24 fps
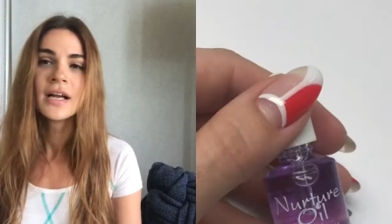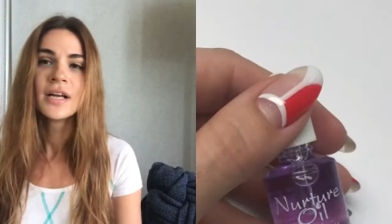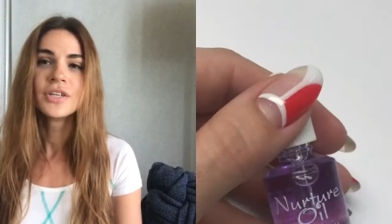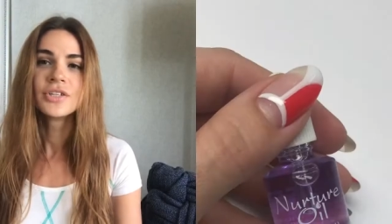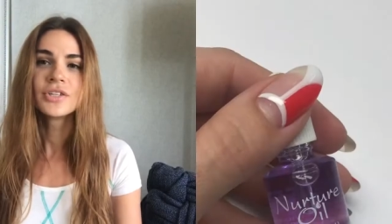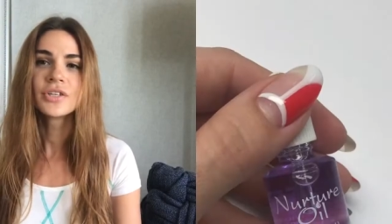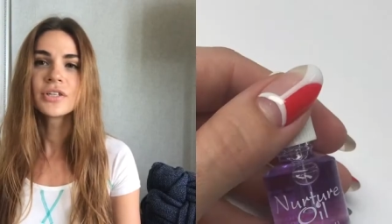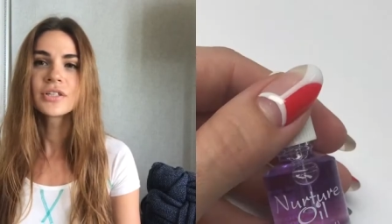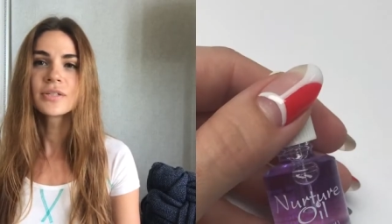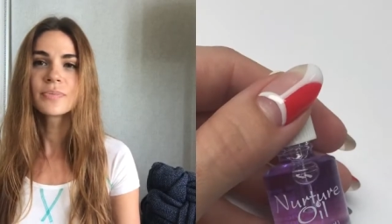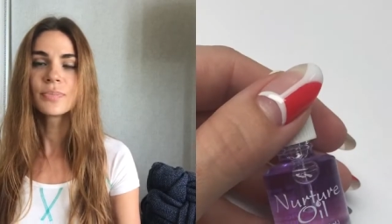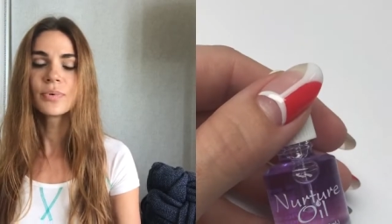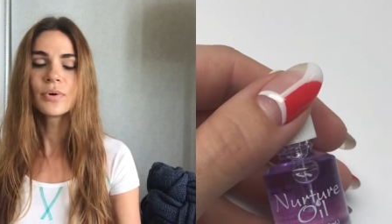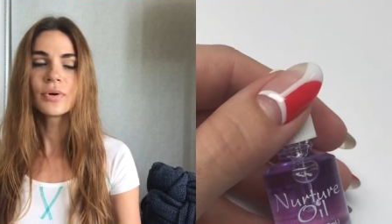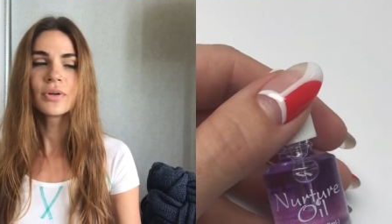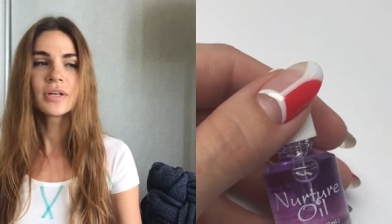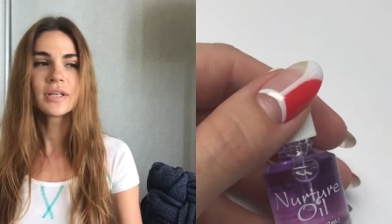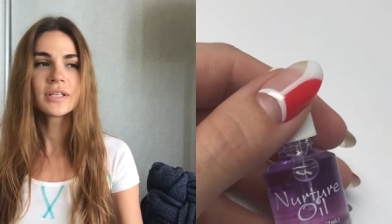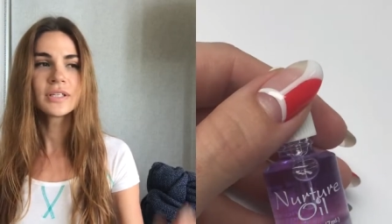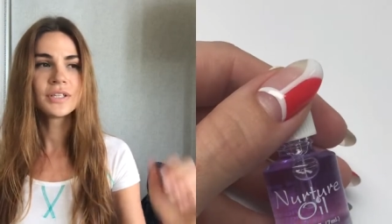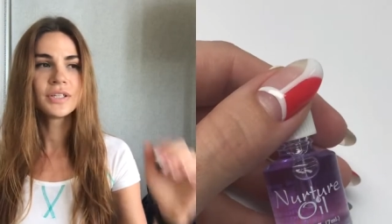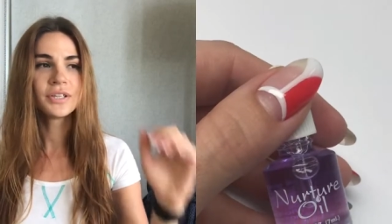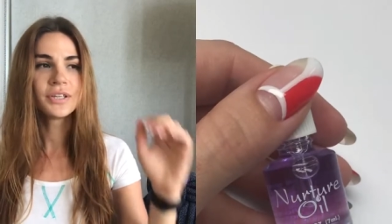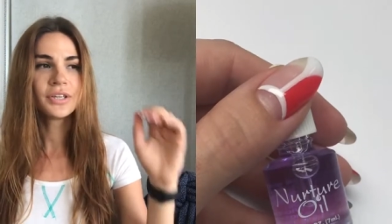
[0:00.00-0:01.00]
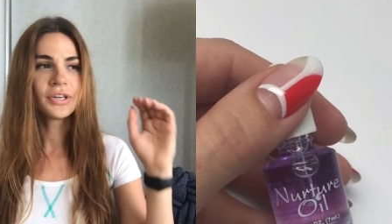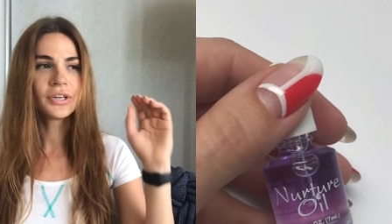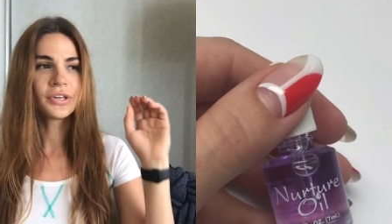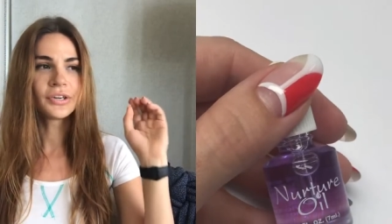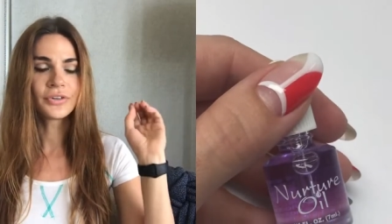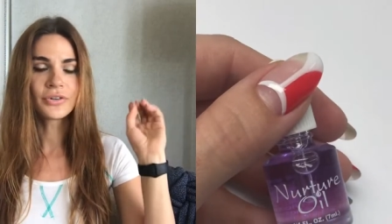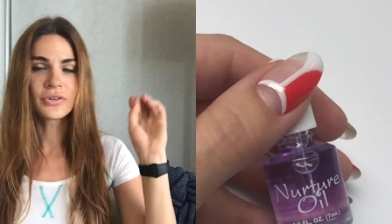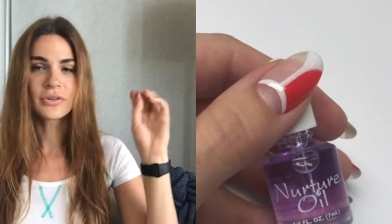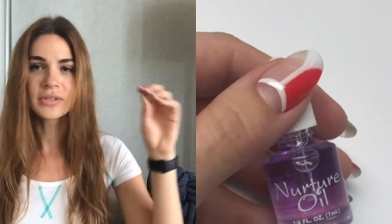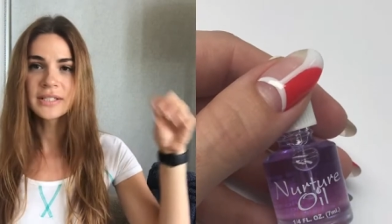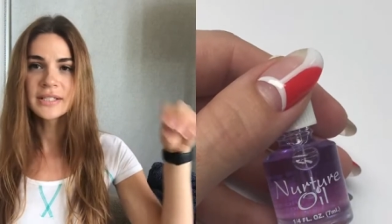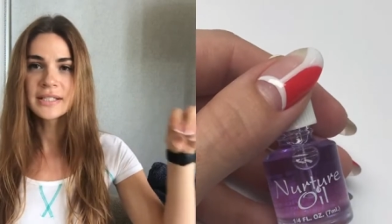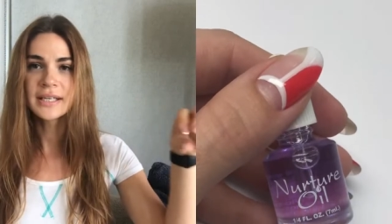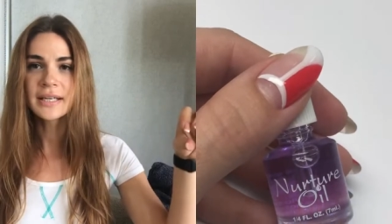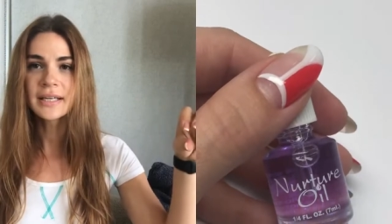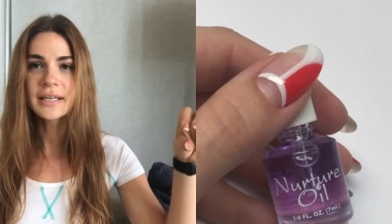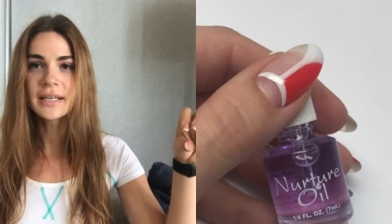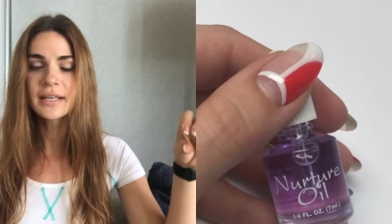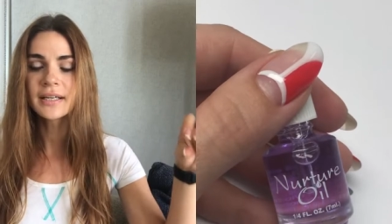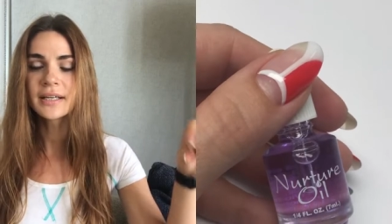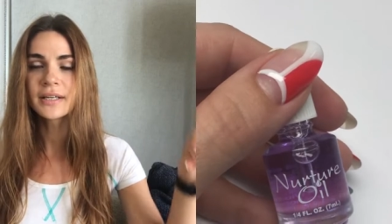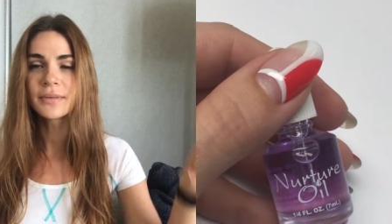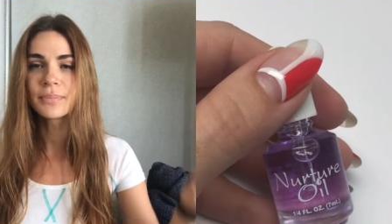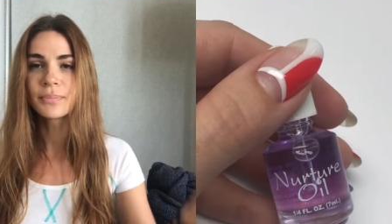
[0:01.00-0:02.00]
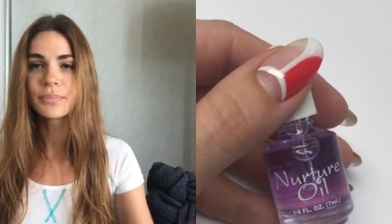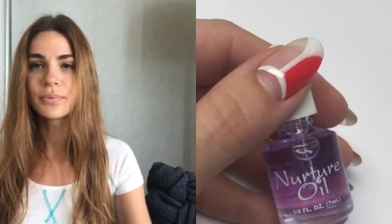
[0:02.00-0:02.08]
Just put it near your sink,